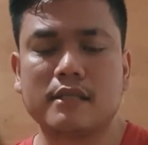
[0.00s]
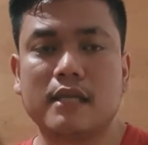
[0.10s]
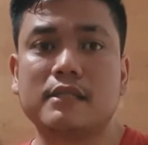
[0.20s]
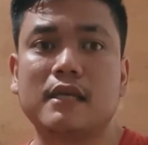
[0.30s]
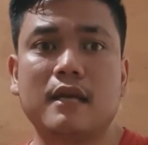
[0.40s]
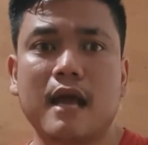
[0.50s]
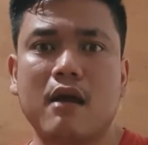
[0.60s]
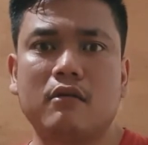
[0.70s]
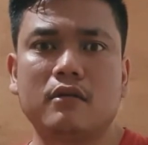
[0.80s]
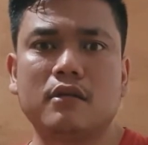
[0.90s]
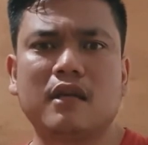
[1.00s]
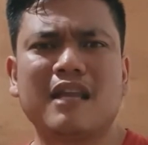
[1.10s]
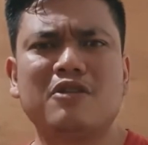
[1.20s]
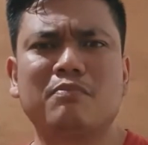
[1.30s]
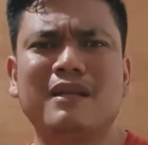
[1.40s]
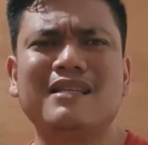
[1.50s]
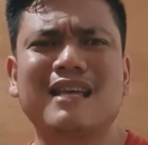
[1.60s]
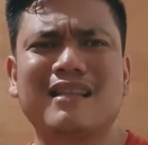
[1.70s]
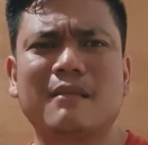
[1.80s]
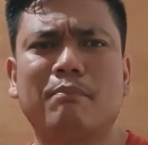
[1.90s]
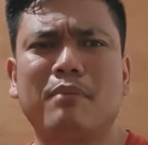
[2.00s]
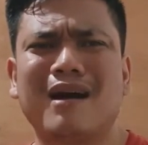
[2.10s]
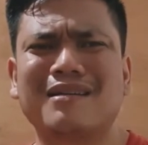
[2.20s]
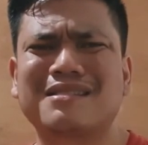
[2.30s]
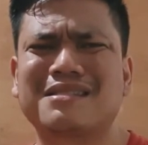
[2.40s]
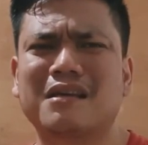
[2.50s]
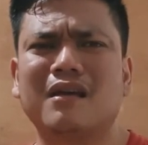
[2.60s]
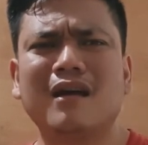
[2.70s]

it's a noun. Can you please get the boxed?